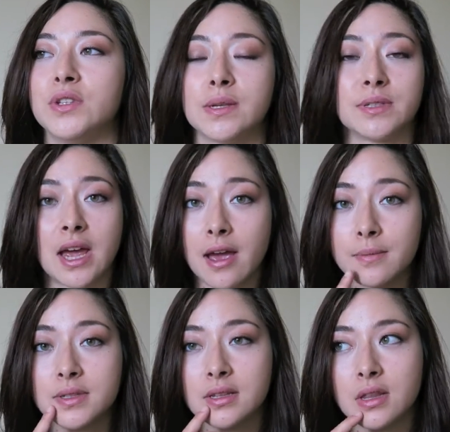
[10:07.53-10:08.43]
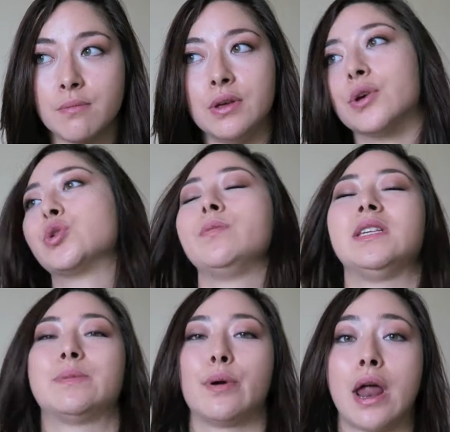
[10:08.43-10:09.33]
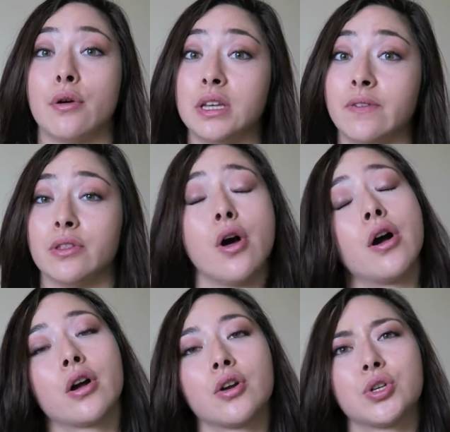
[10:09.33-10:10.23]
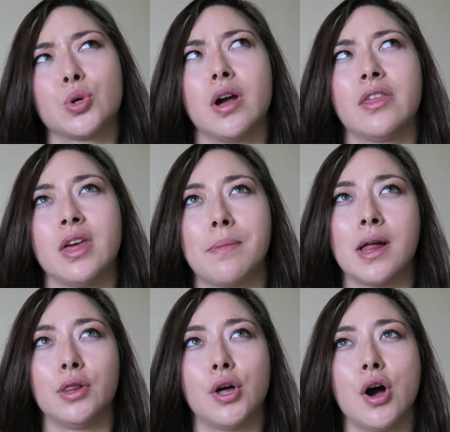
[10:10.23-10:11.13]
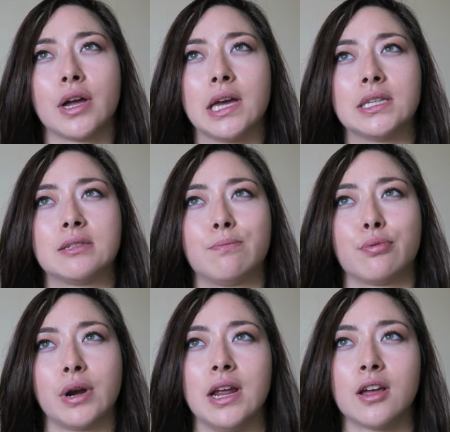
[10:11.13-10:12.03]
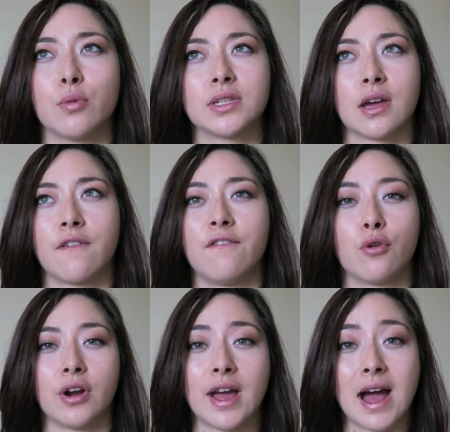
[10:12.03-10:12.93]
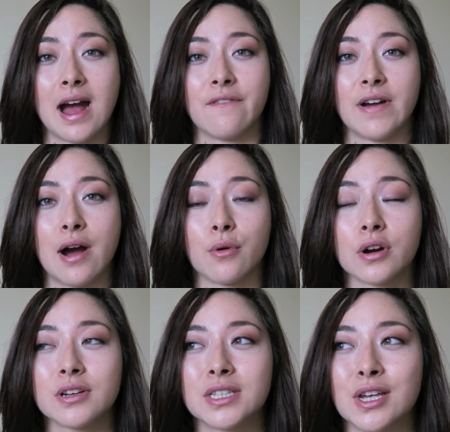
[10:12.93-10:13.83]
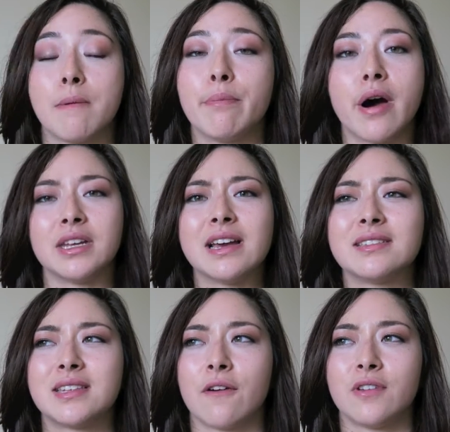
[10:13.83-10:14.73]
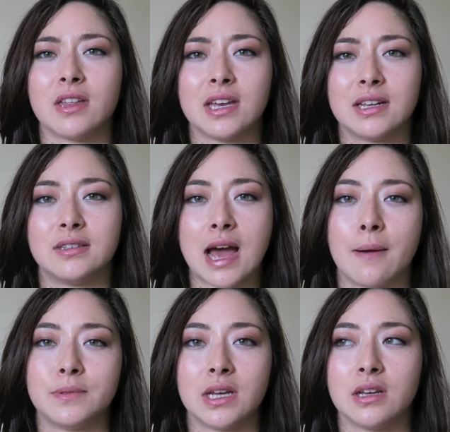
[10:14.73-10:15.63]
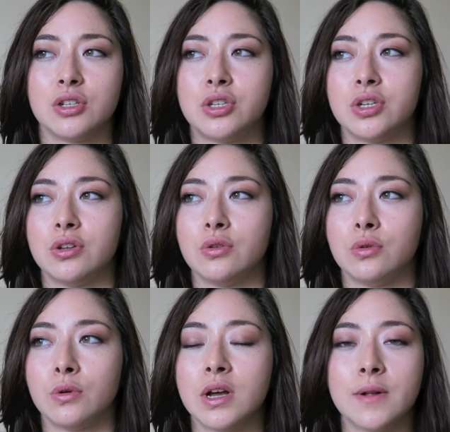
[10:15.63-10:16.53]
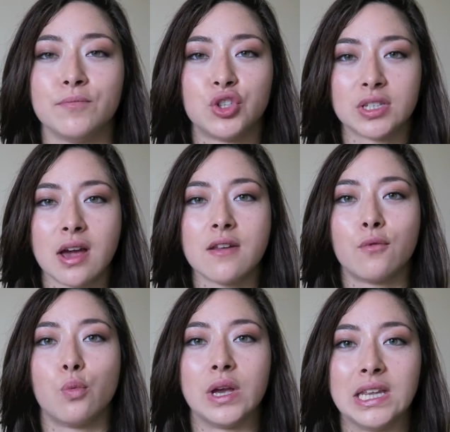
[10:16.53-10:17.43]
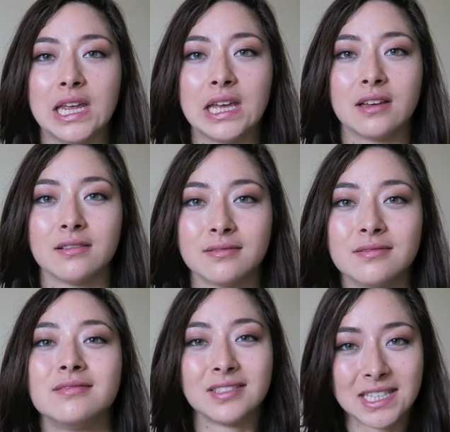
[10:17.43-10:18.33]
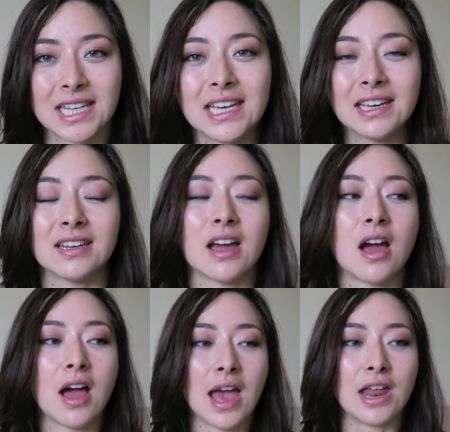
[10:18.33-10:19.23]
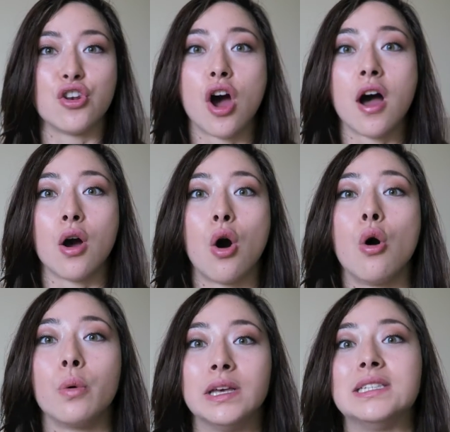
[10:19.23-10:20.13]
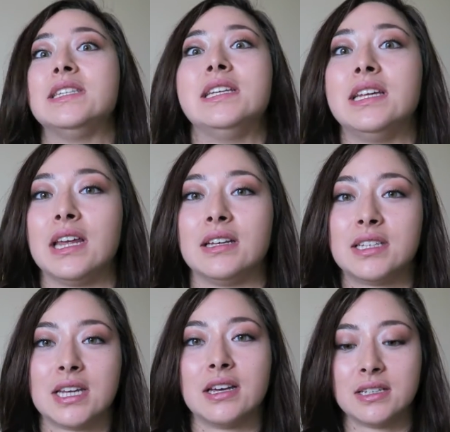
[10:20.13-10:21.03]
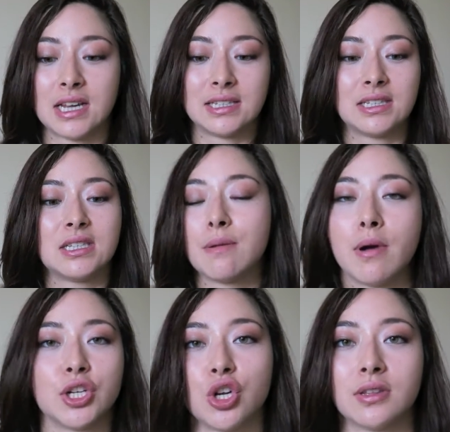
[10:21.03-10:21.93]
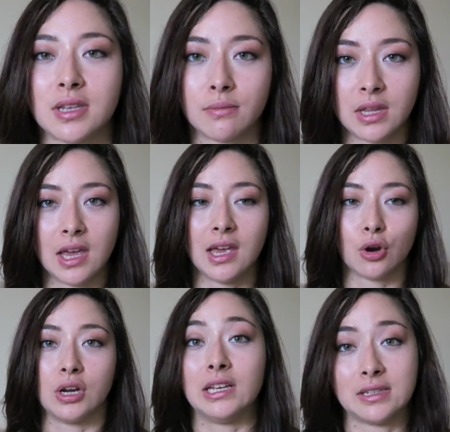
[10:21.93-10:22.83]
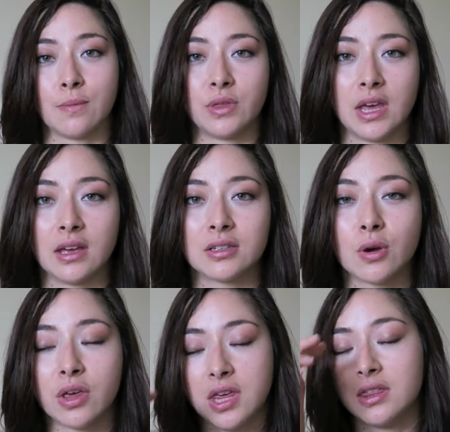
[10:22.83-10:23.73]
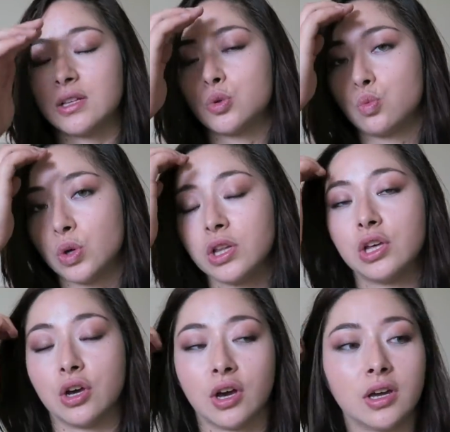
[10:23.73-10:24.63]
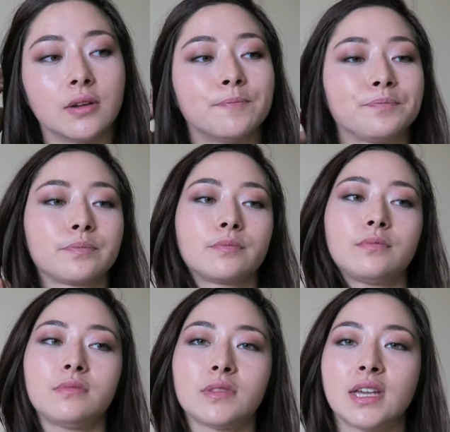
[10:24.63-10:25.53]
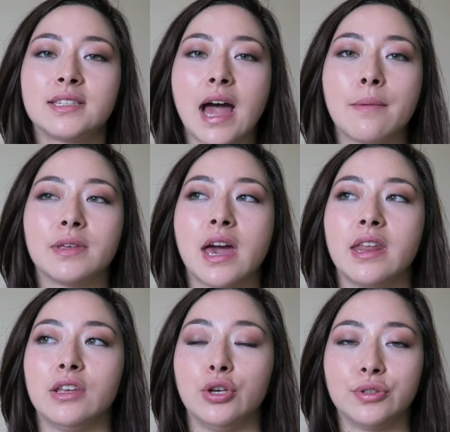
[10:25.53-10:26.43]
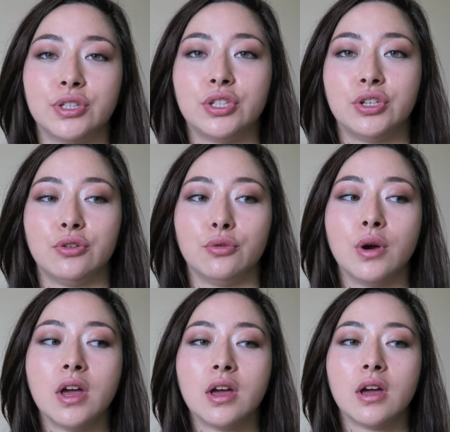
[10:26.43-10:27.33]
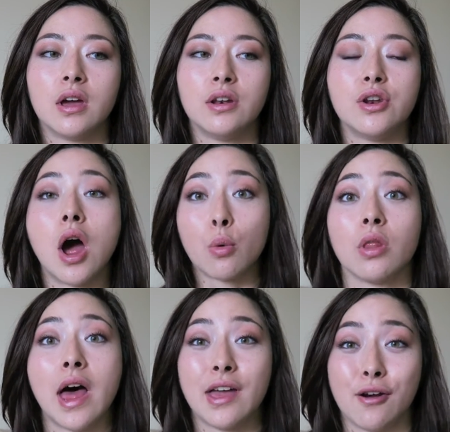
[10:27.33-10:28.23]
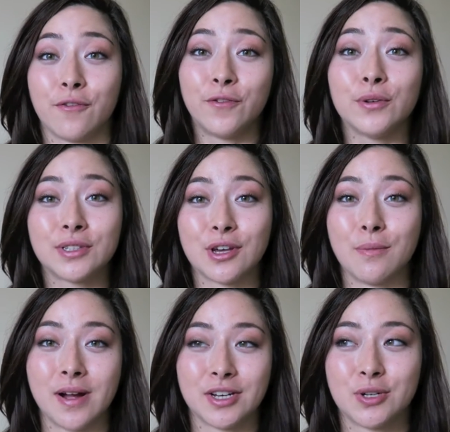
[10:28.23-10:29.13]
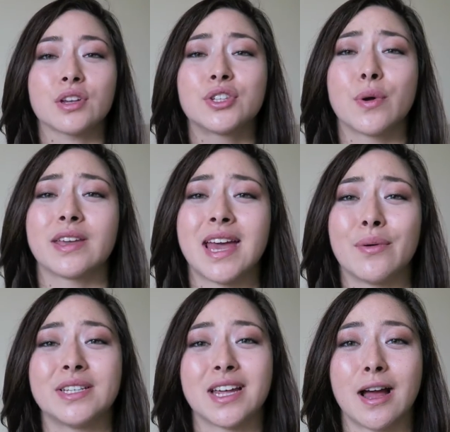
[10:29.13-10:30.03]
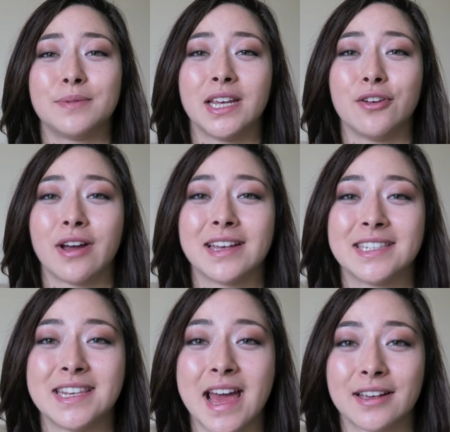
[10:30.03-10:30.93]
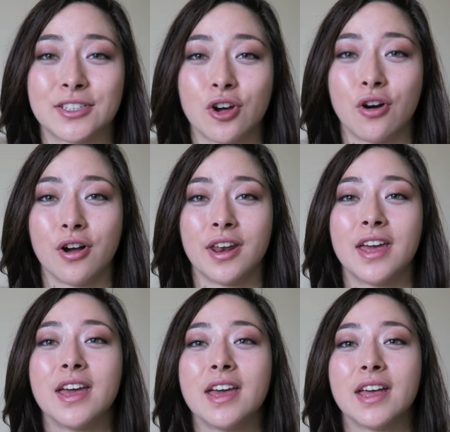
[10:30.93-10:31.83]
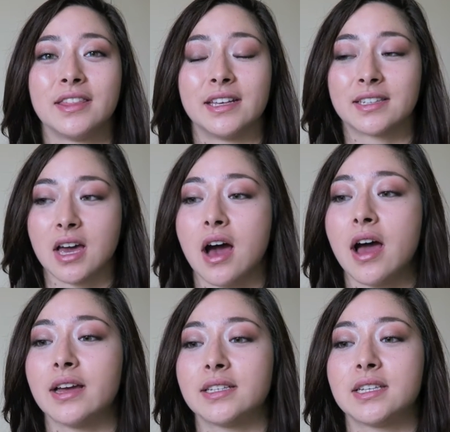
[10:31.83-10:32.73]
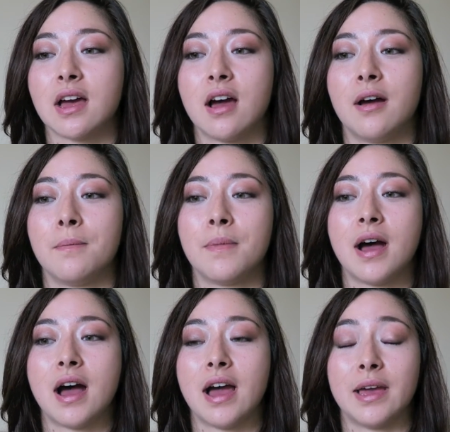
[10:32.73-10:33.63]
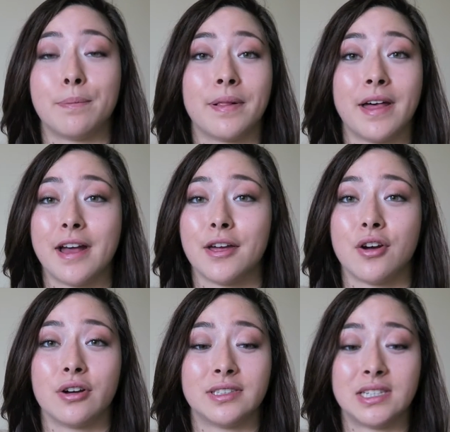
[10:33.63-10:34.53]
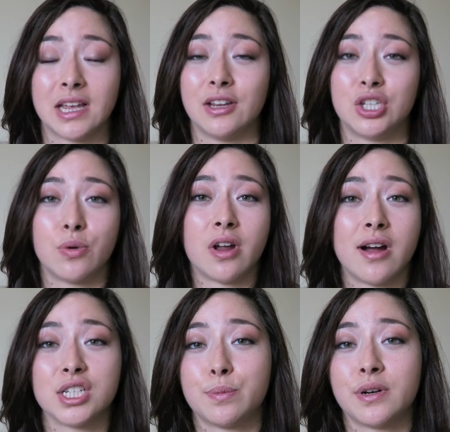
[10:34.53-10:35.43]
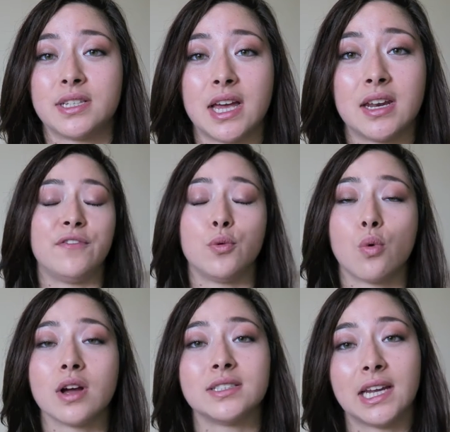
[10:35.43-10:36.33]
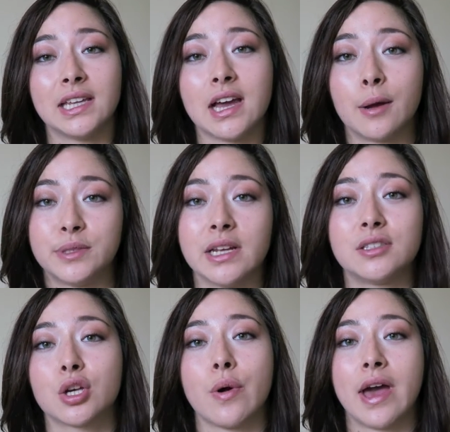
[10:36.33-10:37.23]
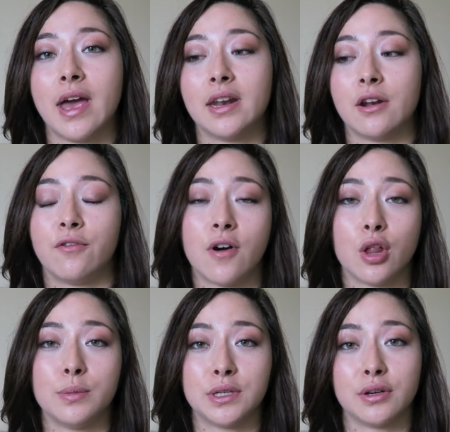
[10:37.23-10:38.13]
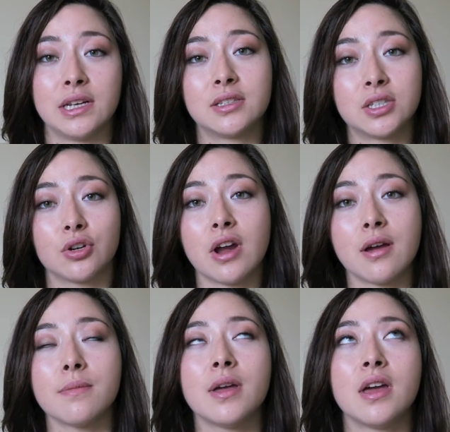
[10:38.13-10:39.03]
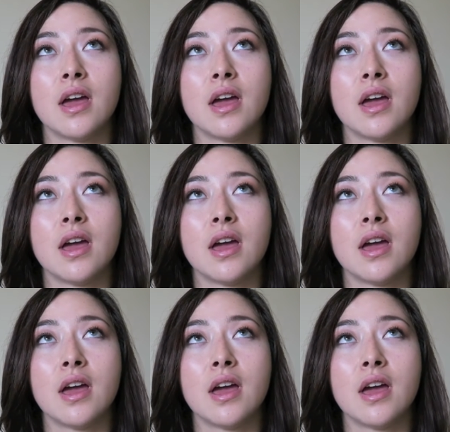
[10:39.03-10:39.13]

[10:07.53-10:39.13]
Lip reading: Sometimes the meals will be spread out even longer, so I think my longest break was like 4.5 hours. My body has definitely adapted to just kind of waiting to eat and not always needing to munch on something or eat something. So I think that's really good, is that I'm getting used to not relying on food so much. So I can't wait to update you guys next on this cut. I plan on sticking to it 100%. If you want daily updates, go ahead and follow me on Instagram.